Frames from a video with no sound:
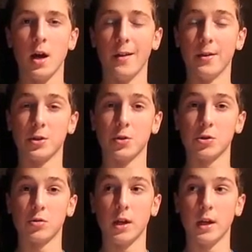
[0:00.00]
And there's
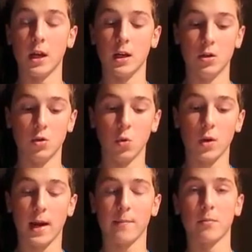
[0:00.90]
also like a dual
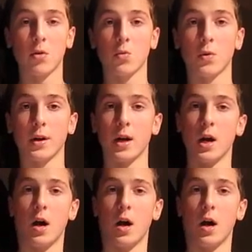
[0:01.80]
camera mode where